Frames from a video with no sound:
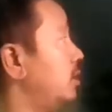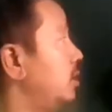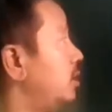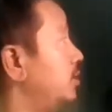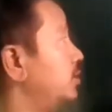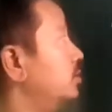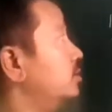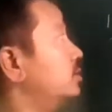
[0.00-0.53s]

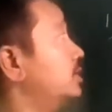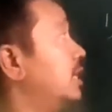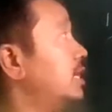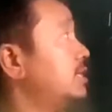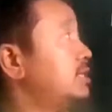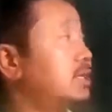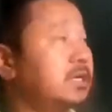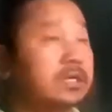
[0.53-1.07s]

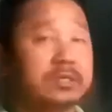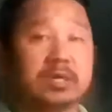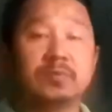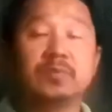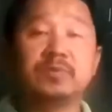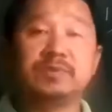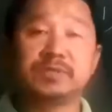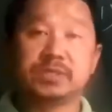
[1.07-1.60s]
that
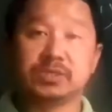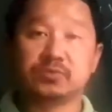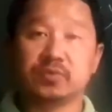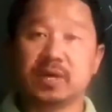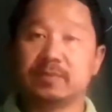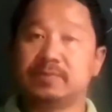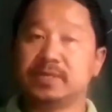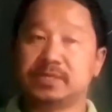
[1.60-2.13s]
WBCs we
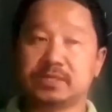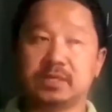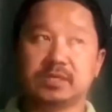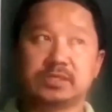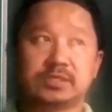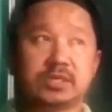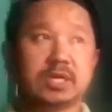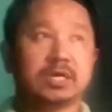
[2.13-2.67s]
have
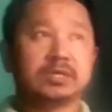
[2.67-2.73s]
discussed.